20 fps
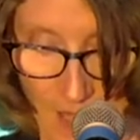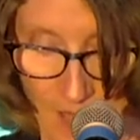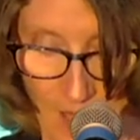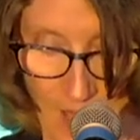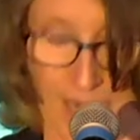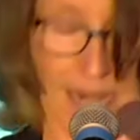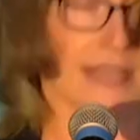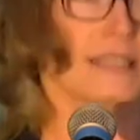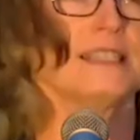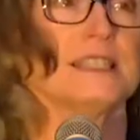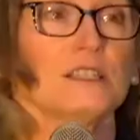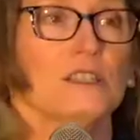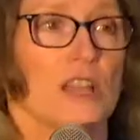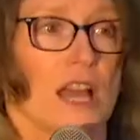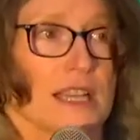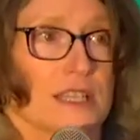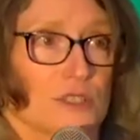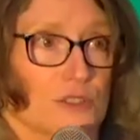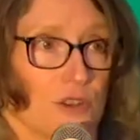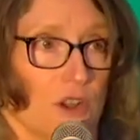And I still
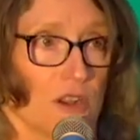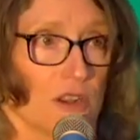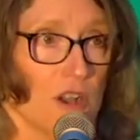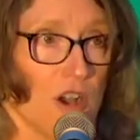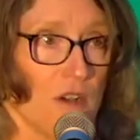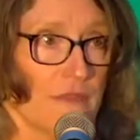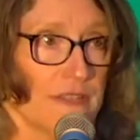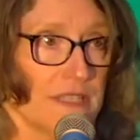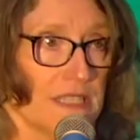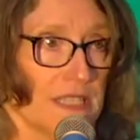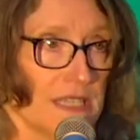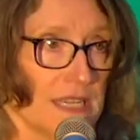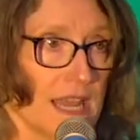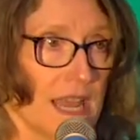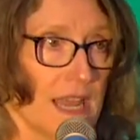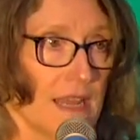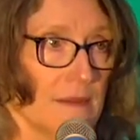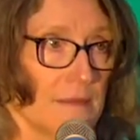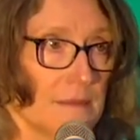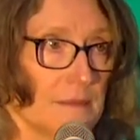like strong coffee
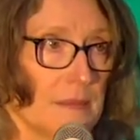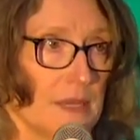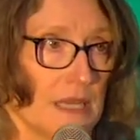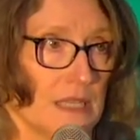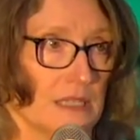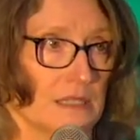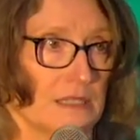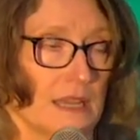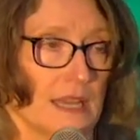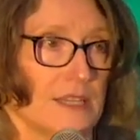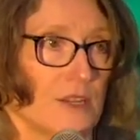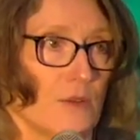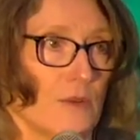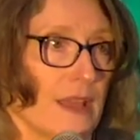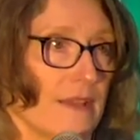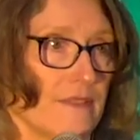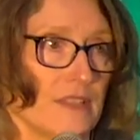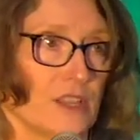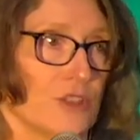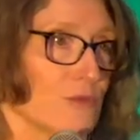today, but I don't
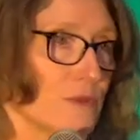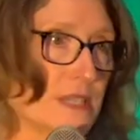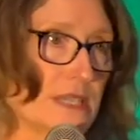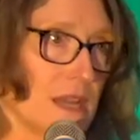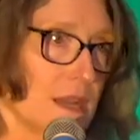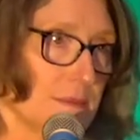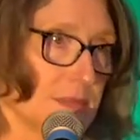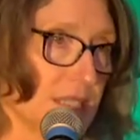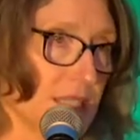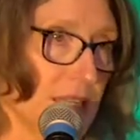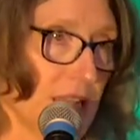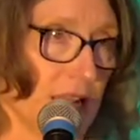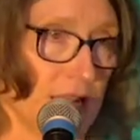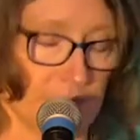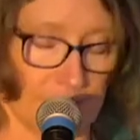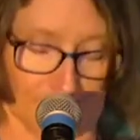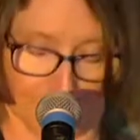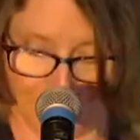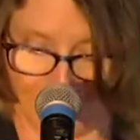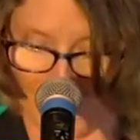have it three times a day.
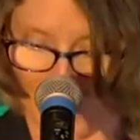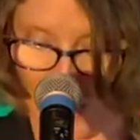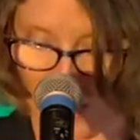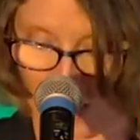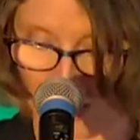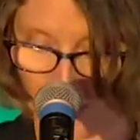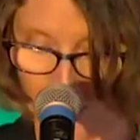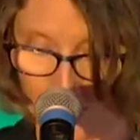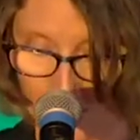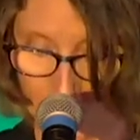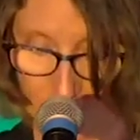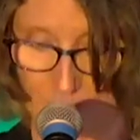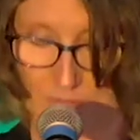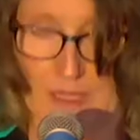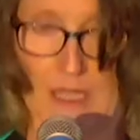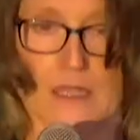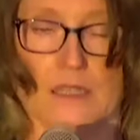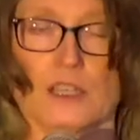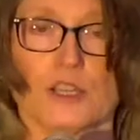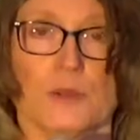Um,
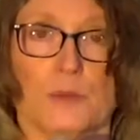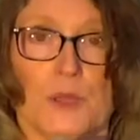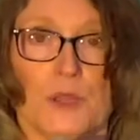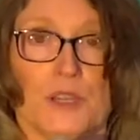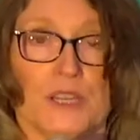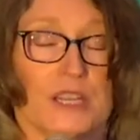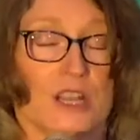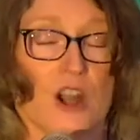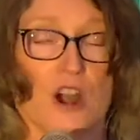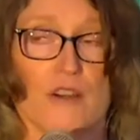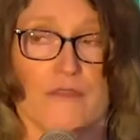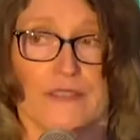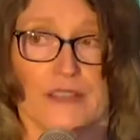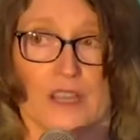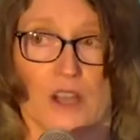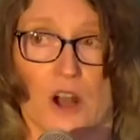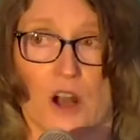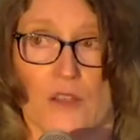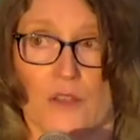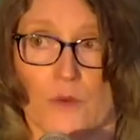community coffee
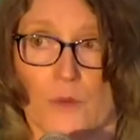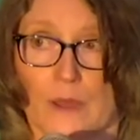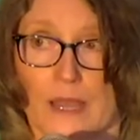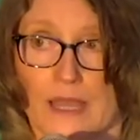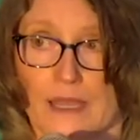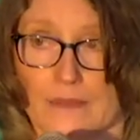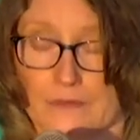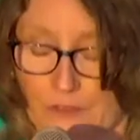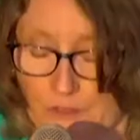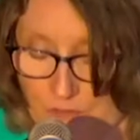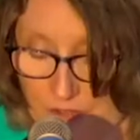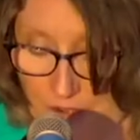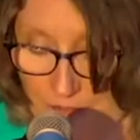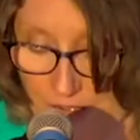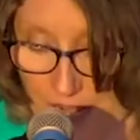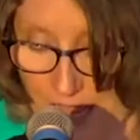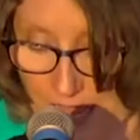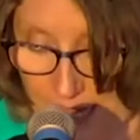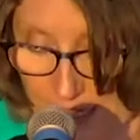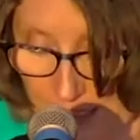all the way. If you've never
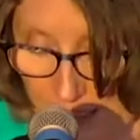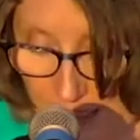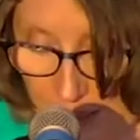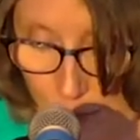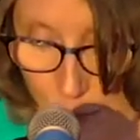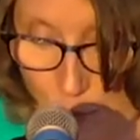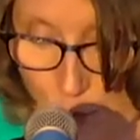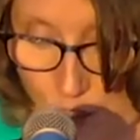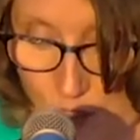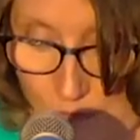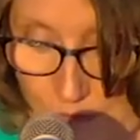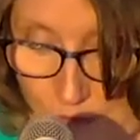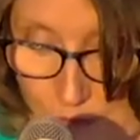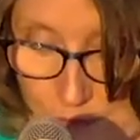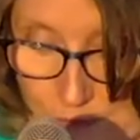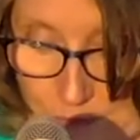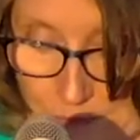had it, it's wonderful.